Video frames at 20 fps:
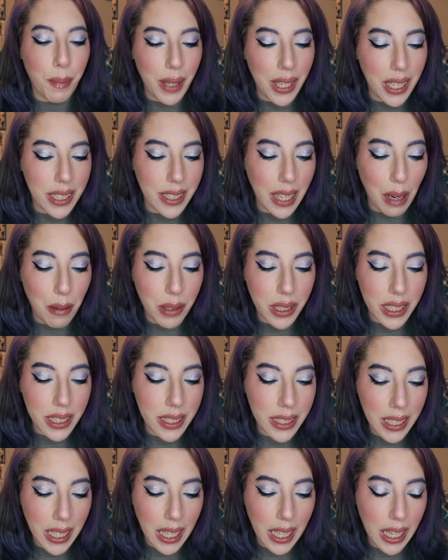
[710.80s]
because I would
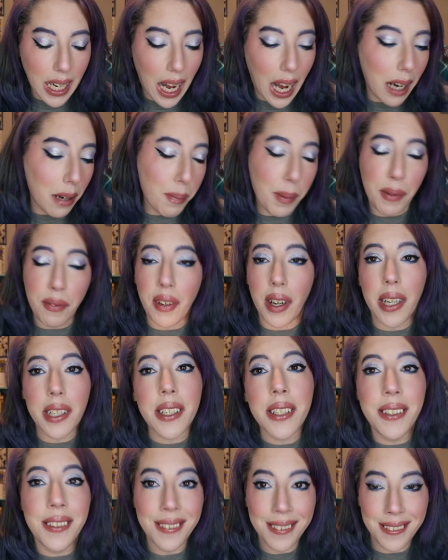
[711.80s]
just need, I'd be
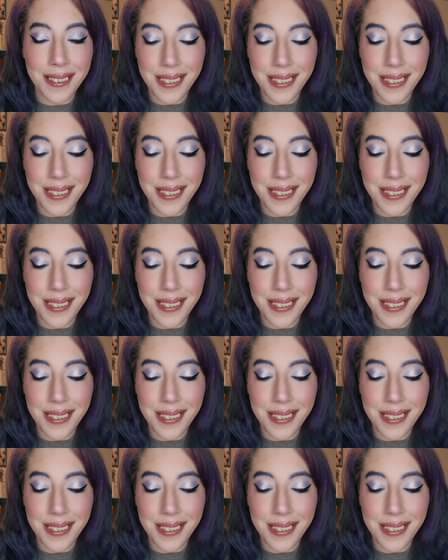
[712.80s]
fucked.